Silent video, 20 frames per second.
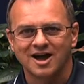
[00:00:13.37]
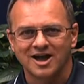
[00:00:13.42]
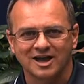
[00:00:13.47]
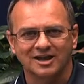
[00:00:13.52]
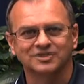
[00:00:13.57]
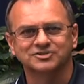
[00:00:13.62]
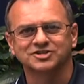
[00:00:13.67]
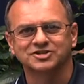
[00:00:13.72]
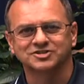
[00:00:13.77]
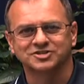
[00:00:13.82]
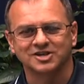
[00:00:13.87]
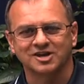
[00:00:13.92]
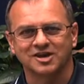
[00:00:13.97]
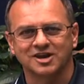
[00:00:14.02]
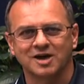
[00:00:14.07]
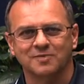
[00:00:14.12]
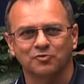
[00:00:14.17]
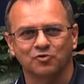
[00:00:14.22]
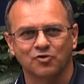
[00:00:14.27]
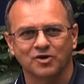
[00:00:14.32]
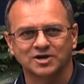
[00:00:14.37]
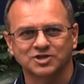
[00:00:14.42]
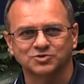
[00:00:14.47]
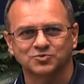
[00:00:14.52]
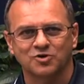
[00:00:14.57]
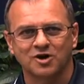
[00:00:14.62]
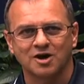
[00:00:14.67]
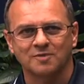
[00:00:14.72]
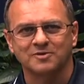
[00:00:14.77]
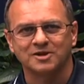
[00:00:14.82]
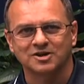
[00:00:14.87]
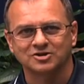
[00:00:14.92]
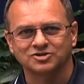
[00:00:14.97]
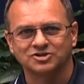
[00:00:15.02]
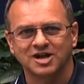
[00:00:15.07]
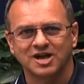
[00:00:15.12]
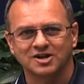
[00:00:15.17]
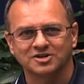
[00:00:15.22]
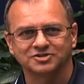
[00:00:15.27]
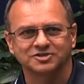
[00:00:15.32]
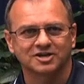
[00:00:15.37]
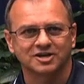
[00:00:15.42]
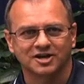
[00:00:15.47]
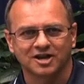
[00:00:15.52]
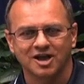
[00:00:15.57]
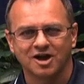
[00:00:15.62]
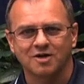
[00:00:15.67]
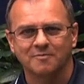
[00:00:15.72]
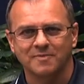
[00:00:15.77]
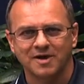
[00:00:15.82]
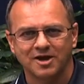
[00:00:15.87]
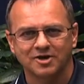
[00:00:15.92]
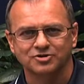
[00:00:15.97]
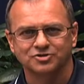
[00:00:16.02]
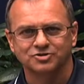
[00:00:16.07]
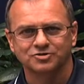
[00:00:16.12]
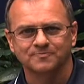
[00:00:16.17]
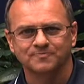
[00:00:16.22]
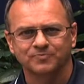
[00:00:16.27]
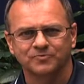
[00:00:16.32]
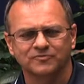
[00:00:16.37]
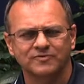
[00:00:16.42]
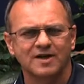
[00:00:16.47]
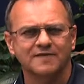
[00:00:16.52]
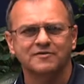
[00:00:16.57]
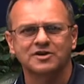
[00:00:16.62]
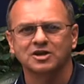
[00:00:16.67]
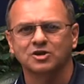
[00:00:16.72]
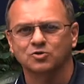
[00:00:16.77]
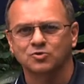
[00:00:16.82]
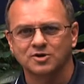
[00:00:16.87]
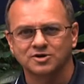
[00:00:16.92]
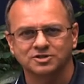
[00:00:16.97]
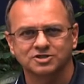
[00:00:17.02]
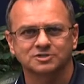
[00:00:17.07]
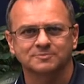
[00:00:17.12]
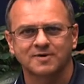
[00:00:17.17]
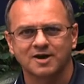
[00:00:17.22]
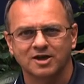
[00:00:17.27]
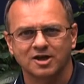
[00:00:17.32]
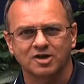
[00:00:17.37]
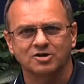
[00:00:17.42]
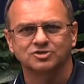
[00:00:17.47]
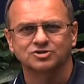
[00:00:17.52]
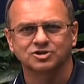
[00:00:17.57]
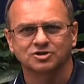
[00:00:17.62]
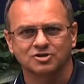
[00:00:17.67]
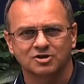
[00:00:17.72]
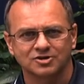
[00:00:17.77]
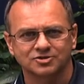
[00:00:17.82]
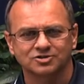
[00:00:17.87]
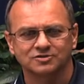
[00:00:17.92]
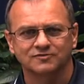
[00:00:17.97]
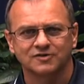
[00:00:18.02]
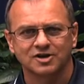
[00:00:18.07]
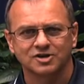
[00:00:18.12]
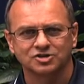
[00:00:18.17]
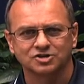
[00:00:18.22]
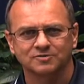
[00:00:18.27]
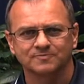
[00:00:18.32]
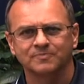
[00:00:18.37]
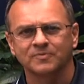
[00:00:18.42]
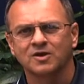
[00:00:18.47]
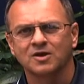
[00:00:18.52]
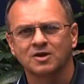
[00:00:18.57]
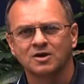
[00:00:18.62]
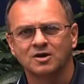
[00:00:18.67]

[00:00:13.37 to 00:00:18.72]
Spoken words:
As I said, I'm Greg Swob, Energy Analyst and Account Manager. If you have any questions about energy conservation,